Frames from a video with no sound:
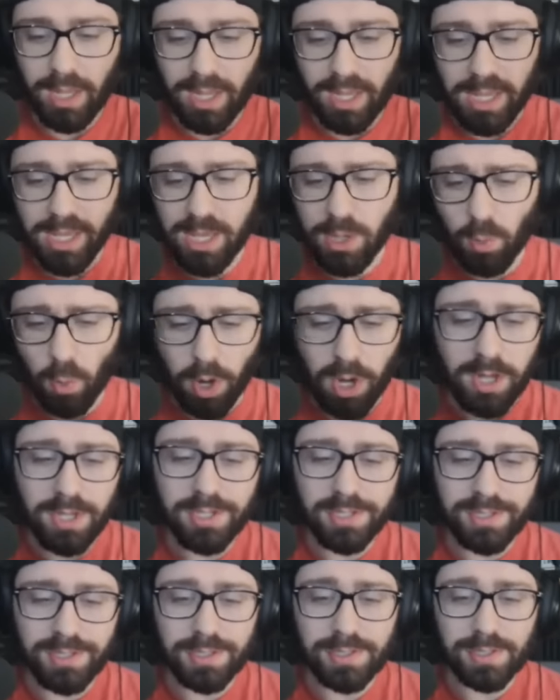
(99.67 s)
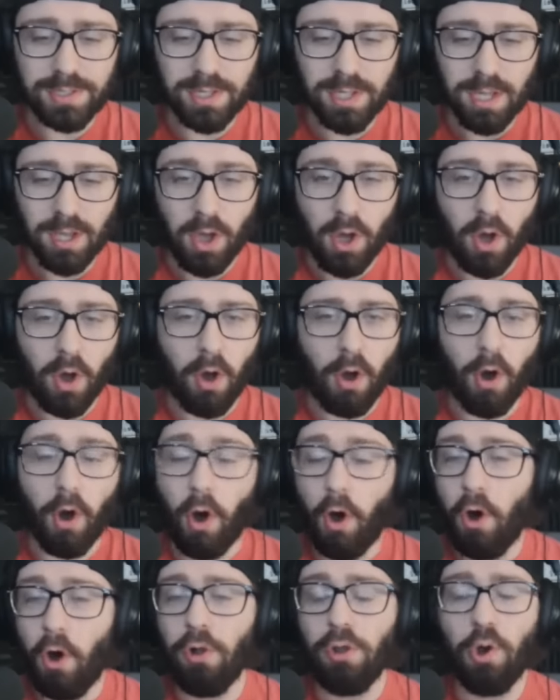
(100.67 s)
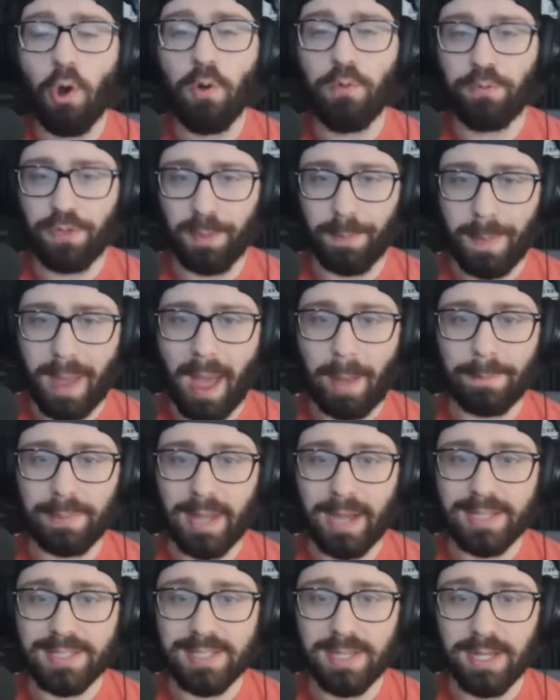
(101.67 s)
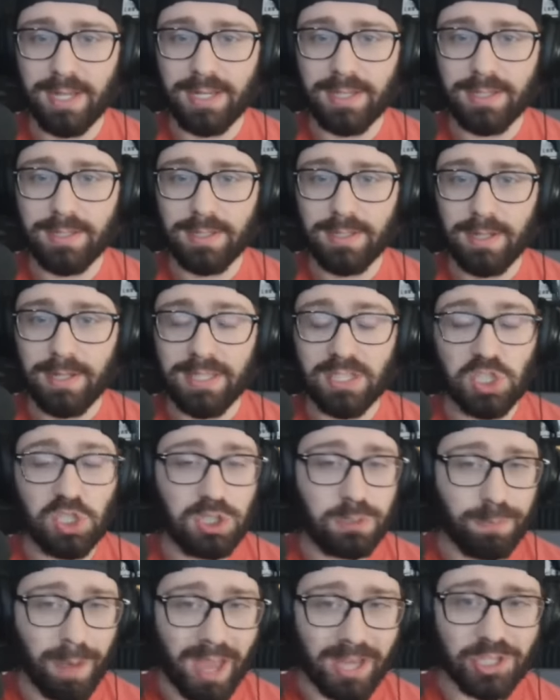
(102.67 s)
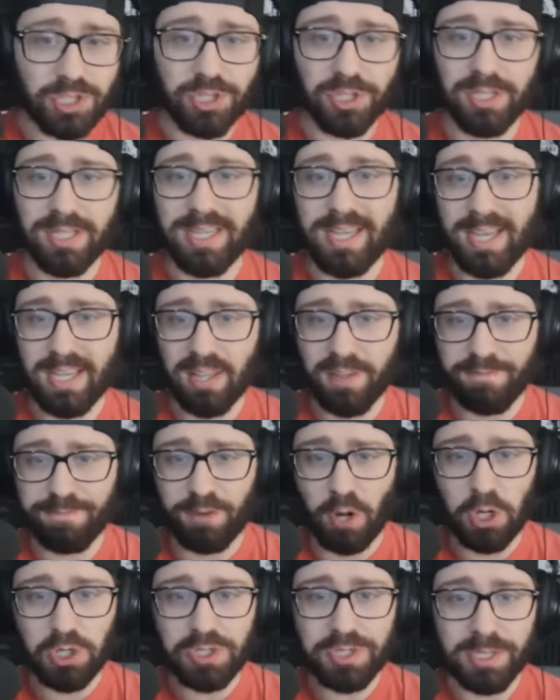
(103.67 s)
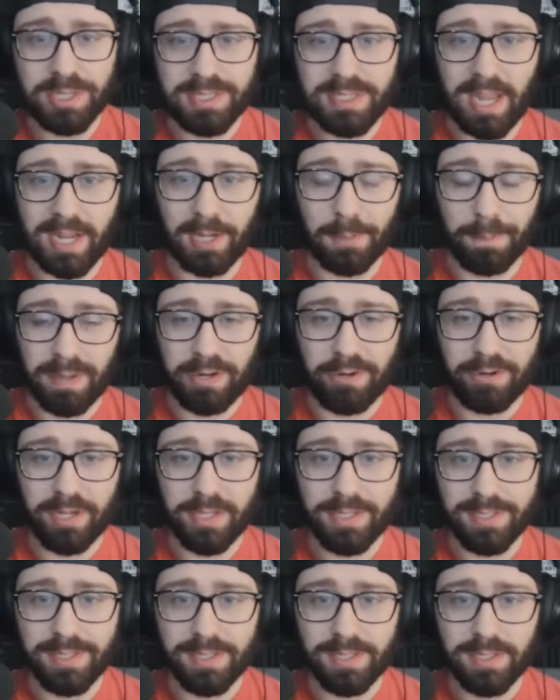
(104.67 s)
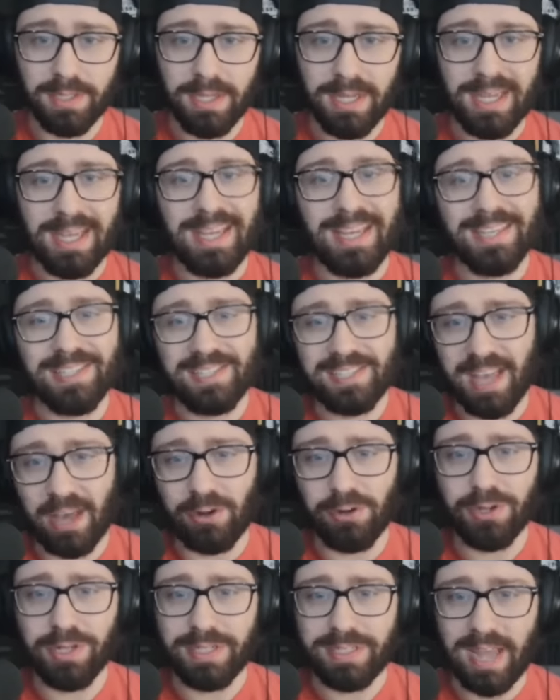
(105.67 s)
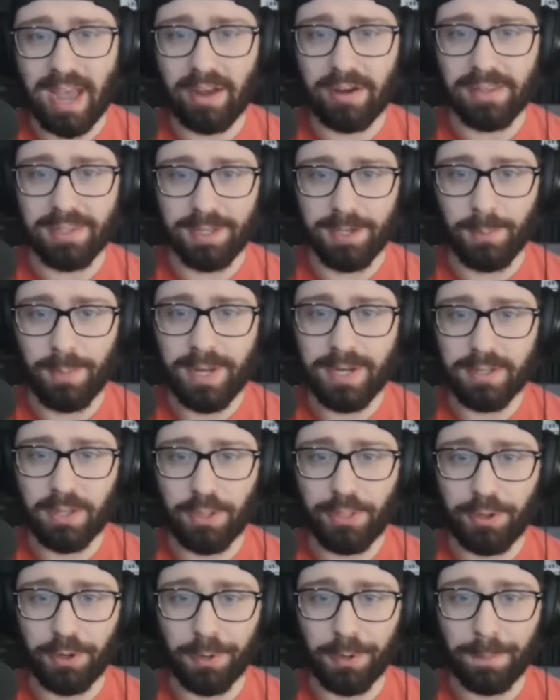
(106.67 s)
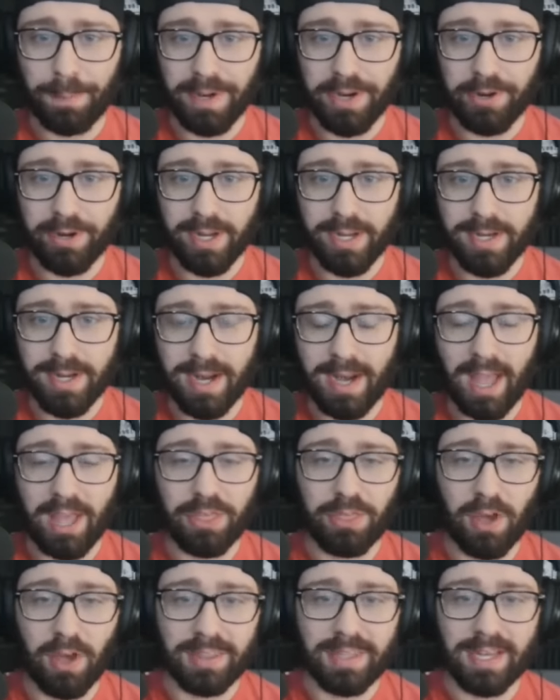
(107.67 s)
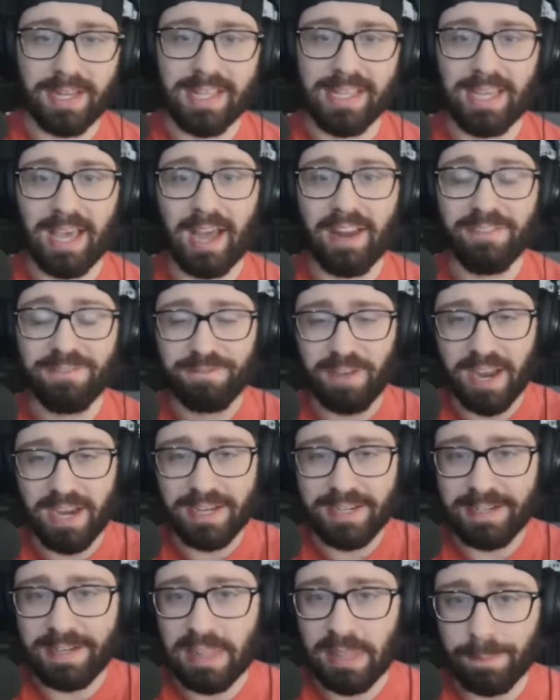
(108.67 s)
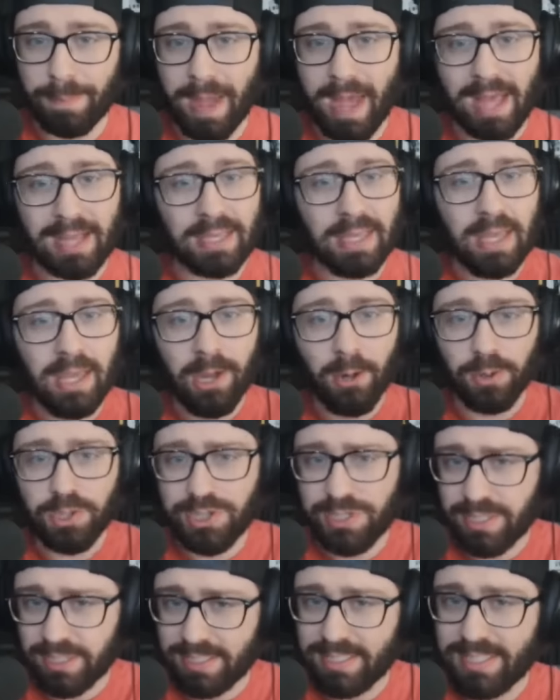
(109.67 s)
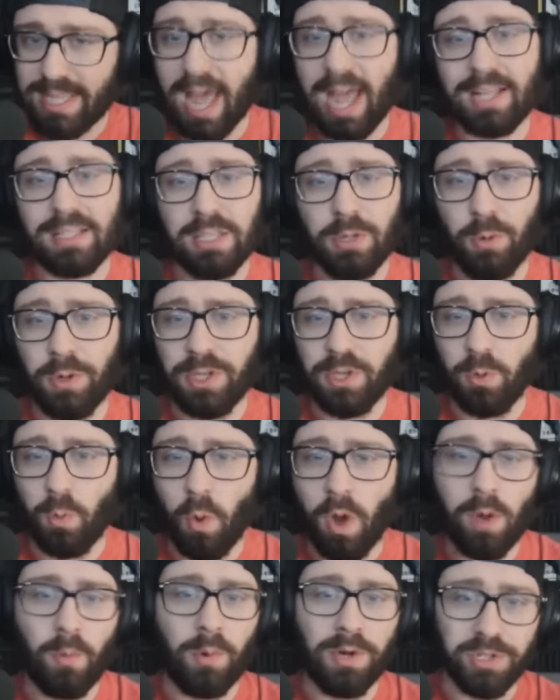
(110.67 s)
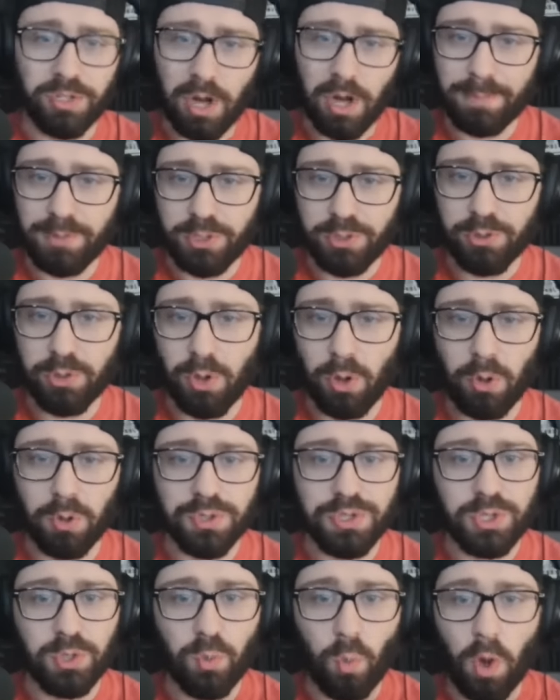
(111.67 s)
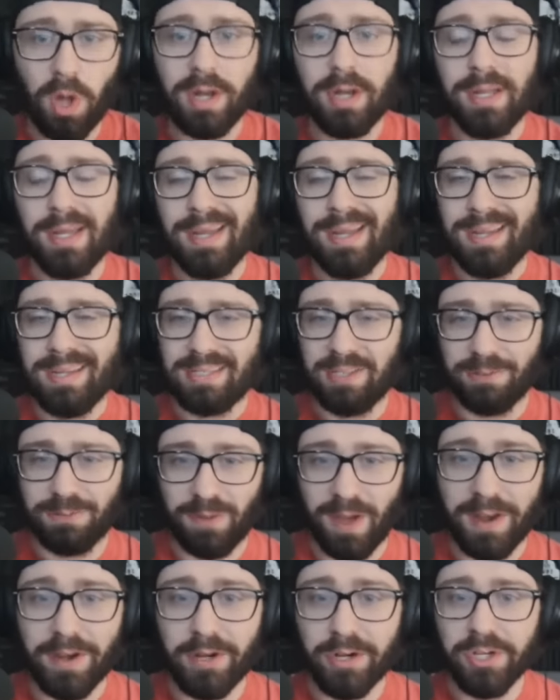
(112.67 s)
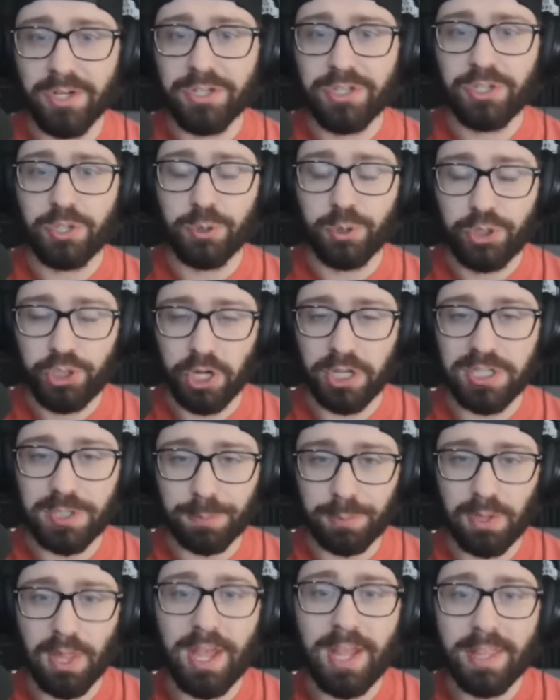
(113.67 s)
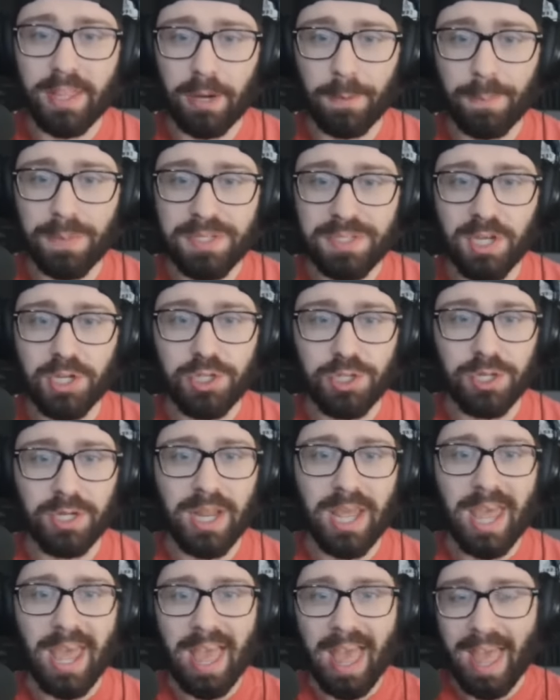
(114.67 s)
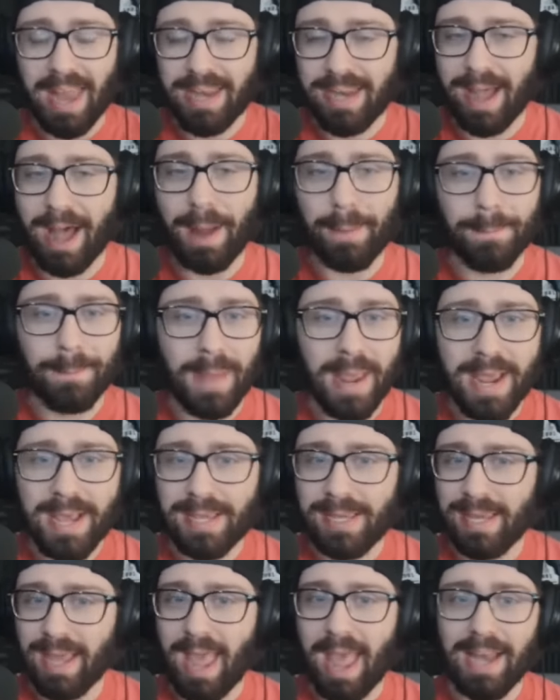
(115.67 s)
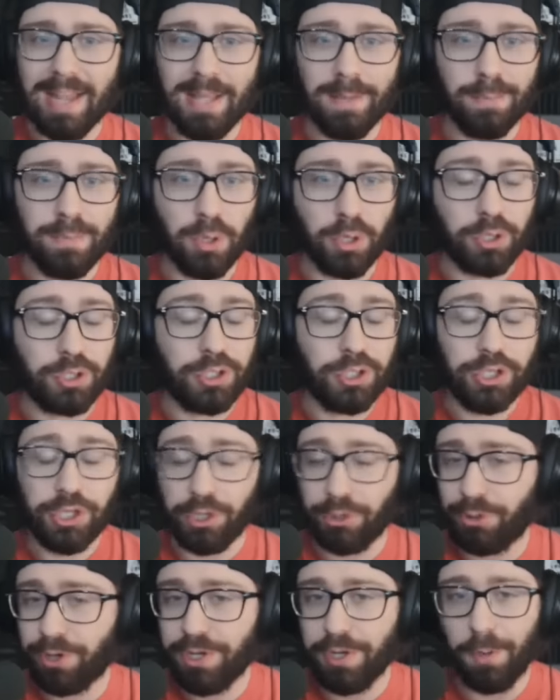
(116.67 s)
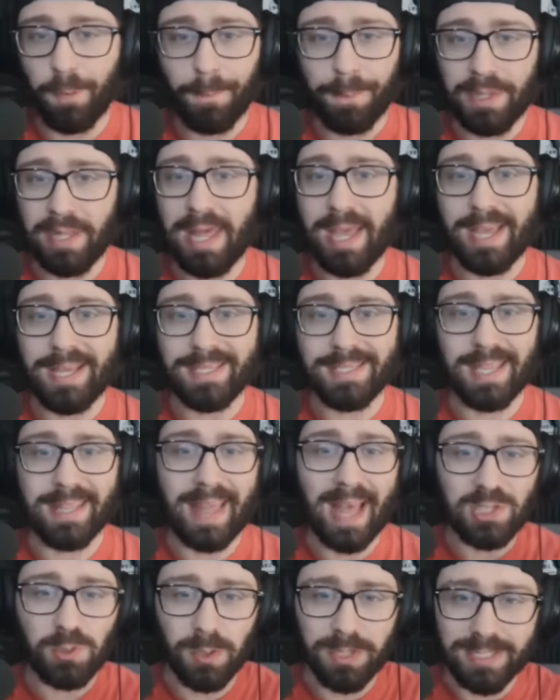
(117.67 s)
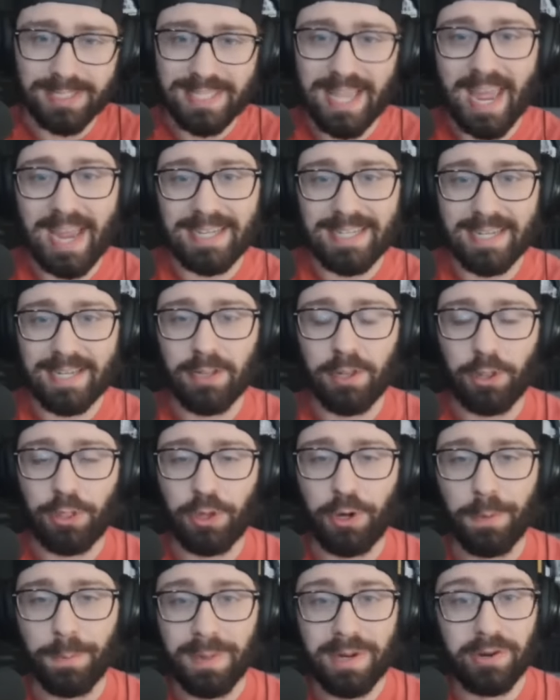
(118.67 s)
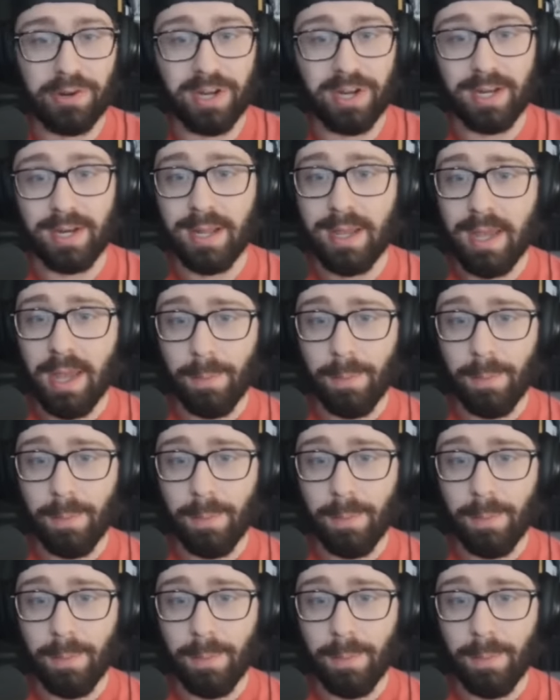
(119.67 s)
He was all over the map last night, especially in the first and second periods. He settled it down a little bit in the third period, and I thought that he kind of faded into the back, which is exactly what you want when you're up two goals. You want defenders to just play their position and not make any mercurial plays. And that's what Letang did in the third period.